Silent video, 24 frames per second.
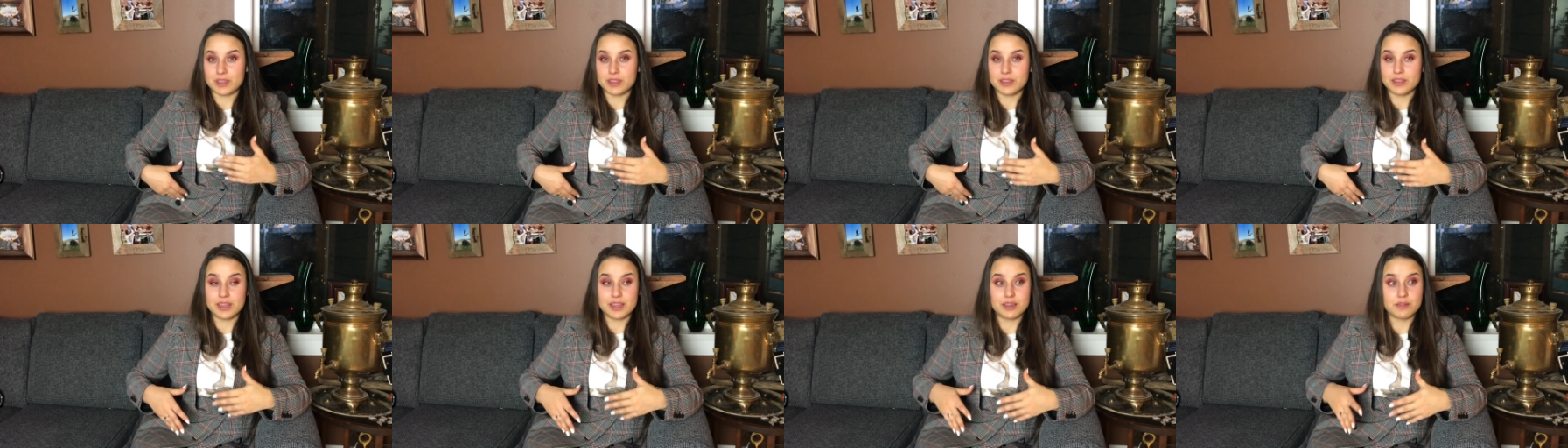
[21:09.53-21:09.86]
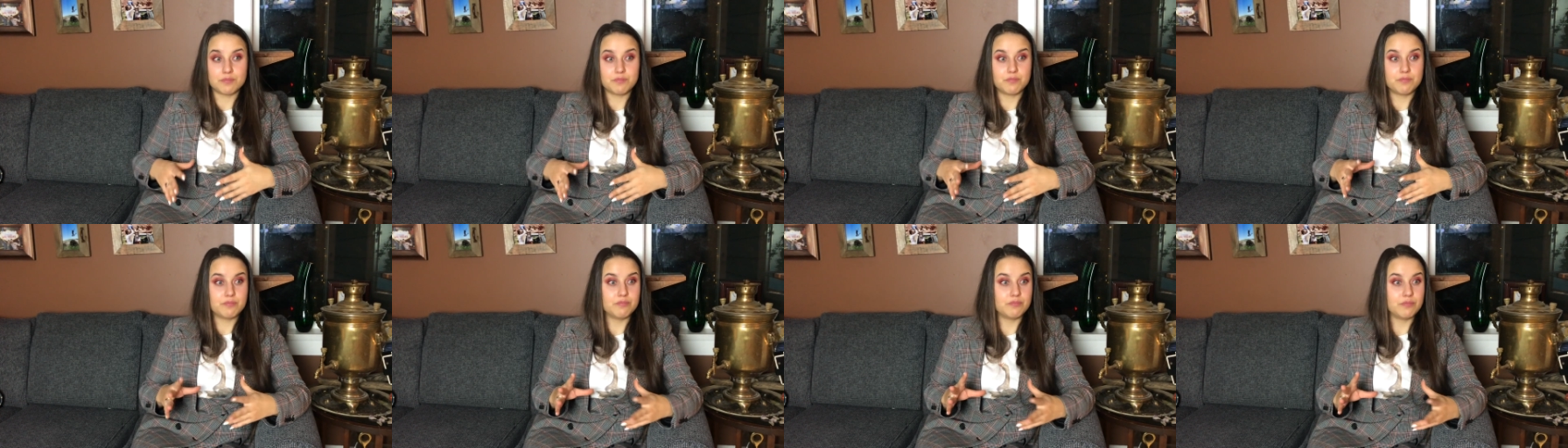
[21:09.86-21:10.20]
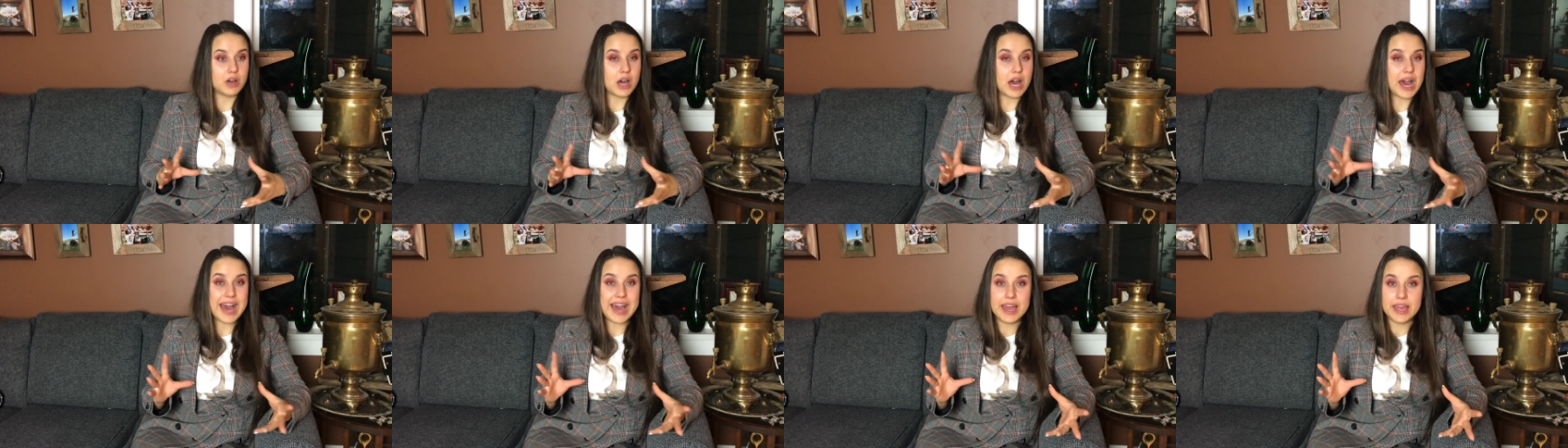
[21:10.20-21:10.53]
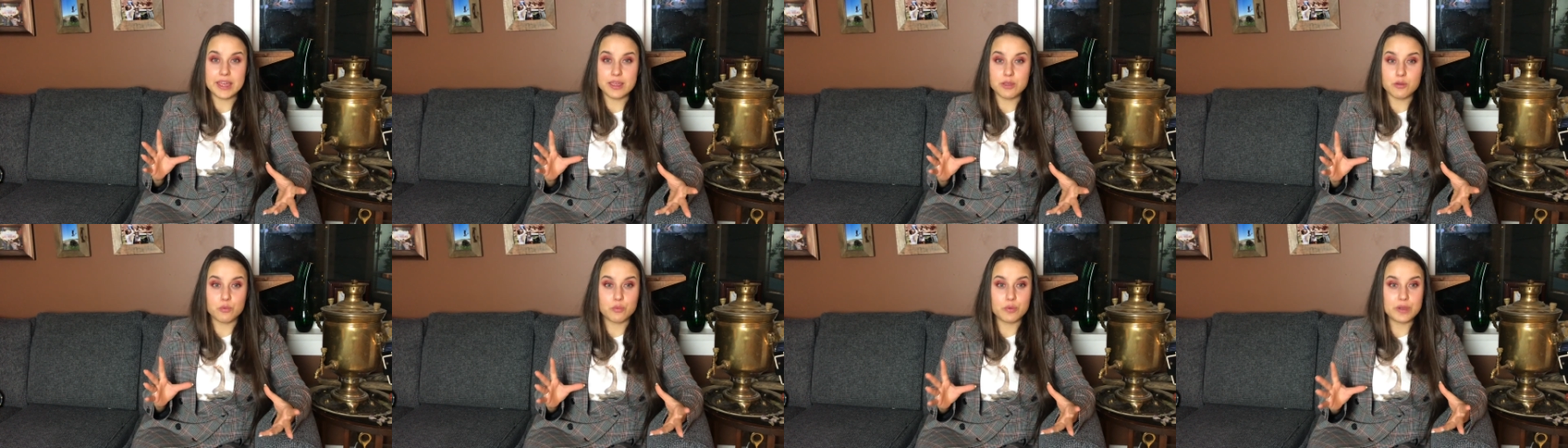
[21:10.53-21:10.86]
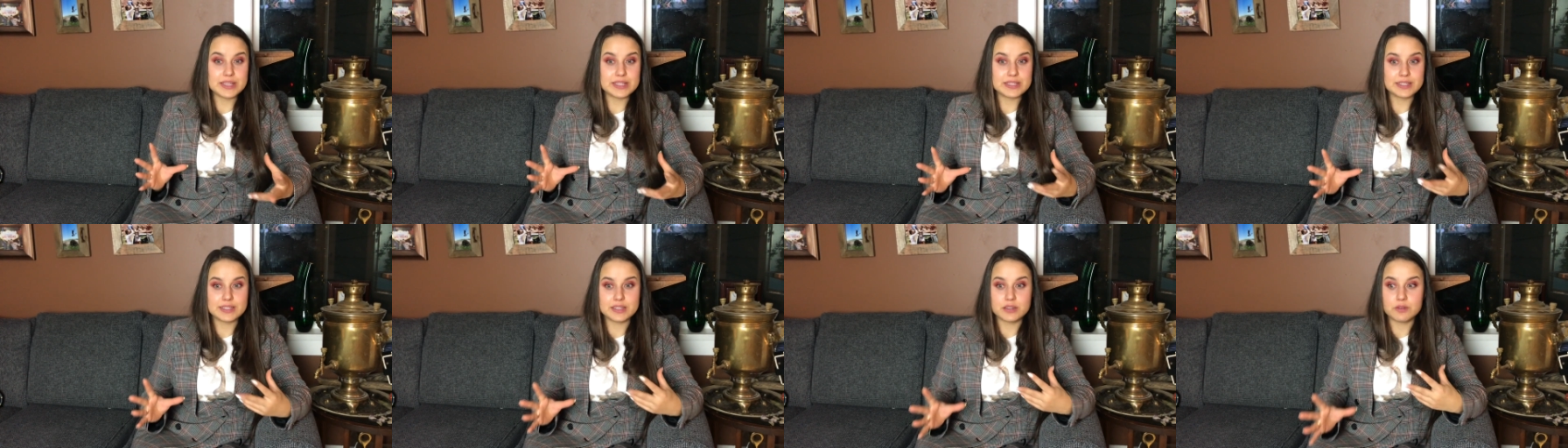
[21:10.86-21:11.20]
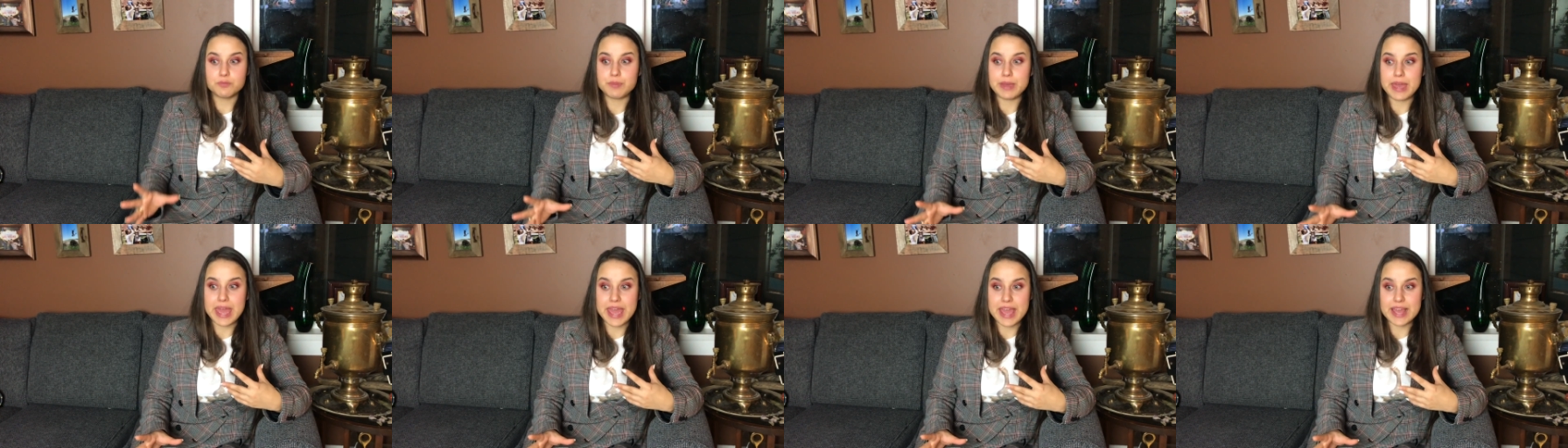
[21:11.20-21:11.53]
like
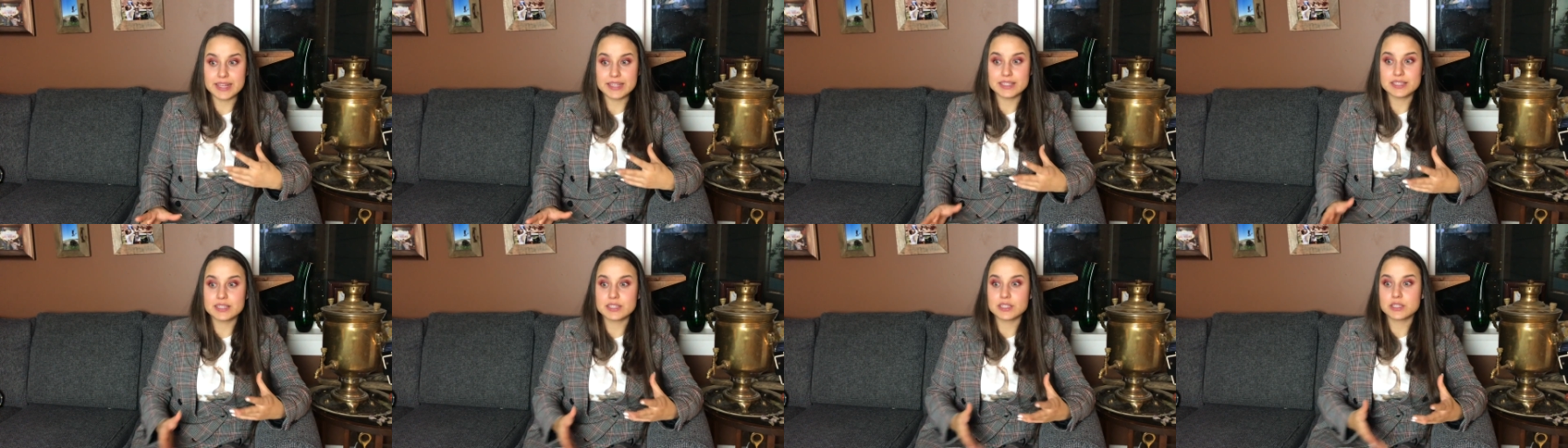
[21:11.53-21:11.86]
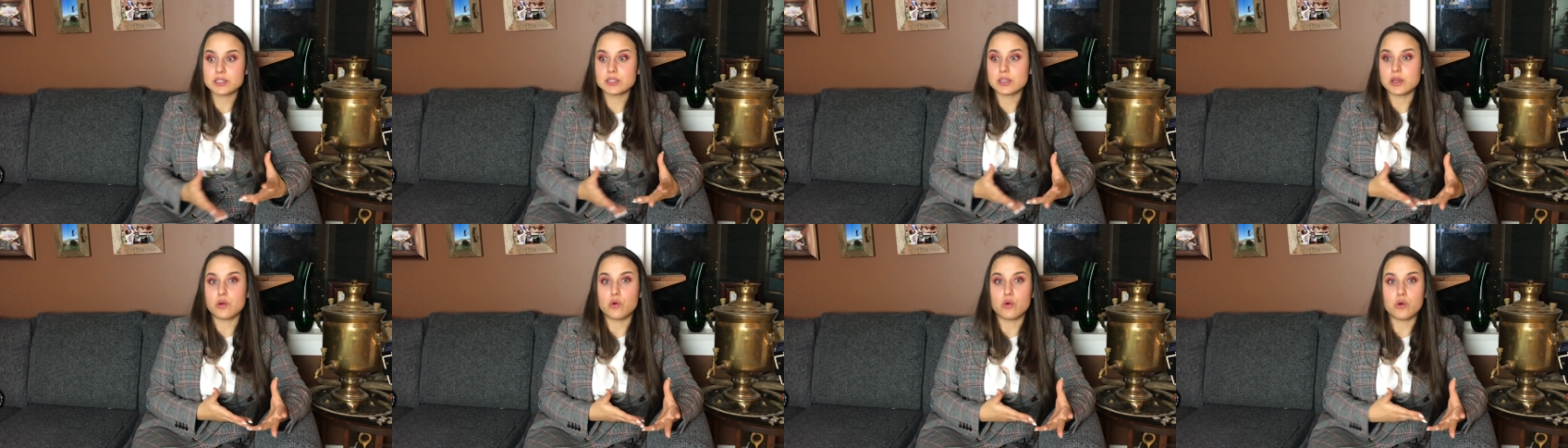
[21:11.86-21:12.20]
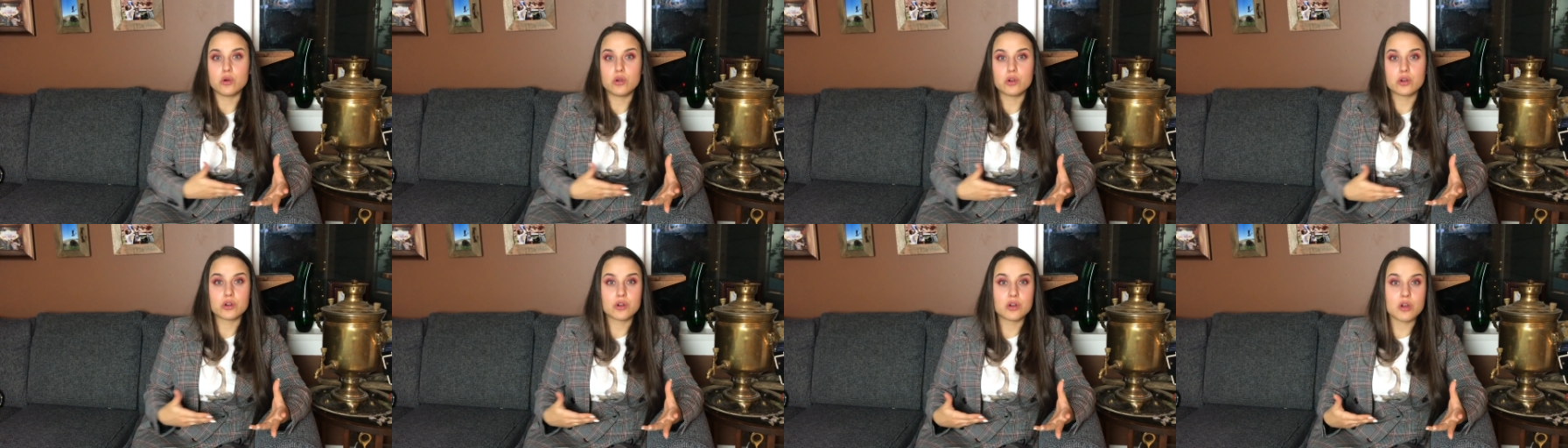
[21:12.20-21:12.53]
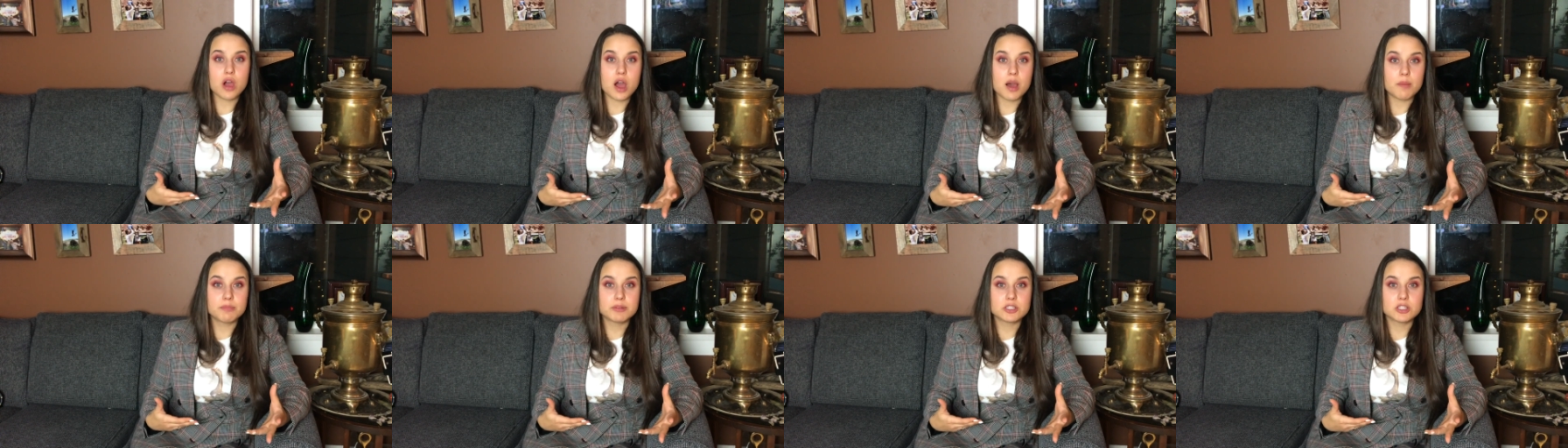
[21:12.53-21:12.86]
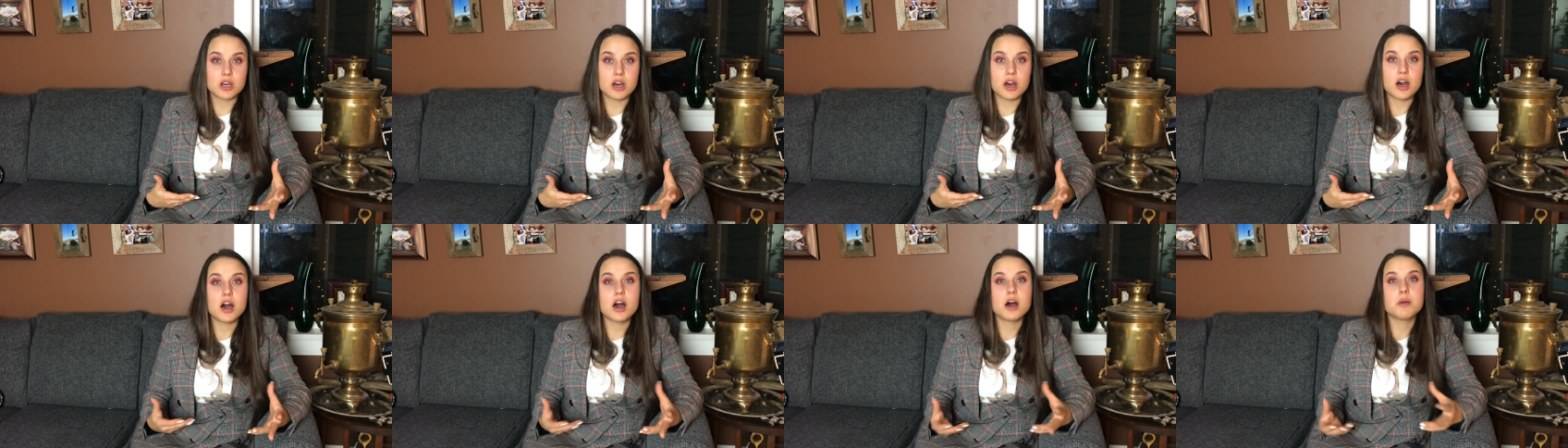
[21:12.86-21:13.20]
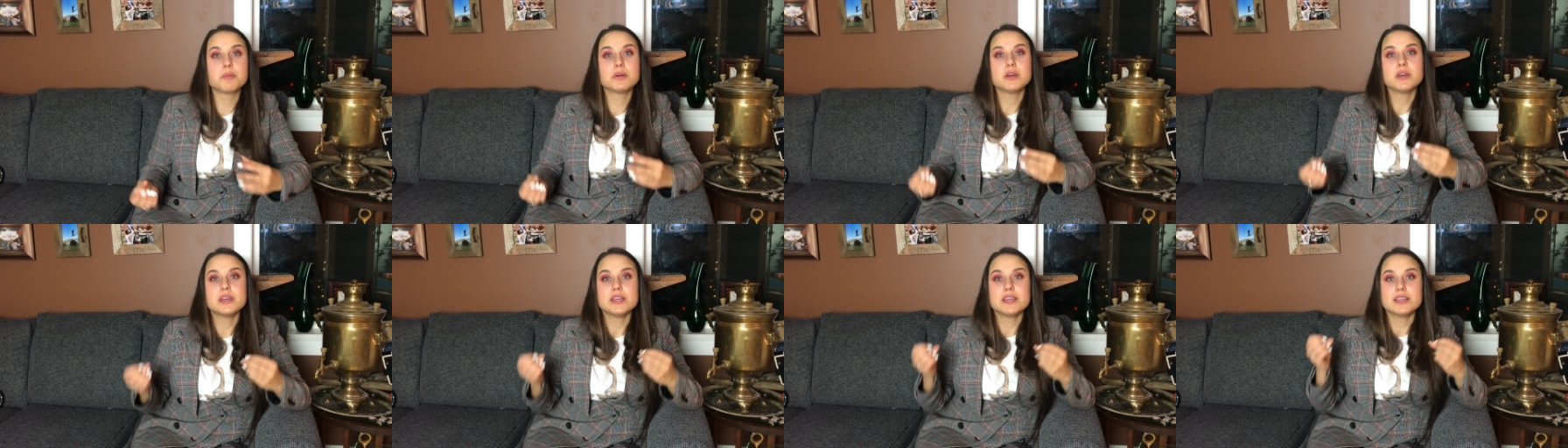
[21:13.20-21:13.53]
high-waisted pants or crop top,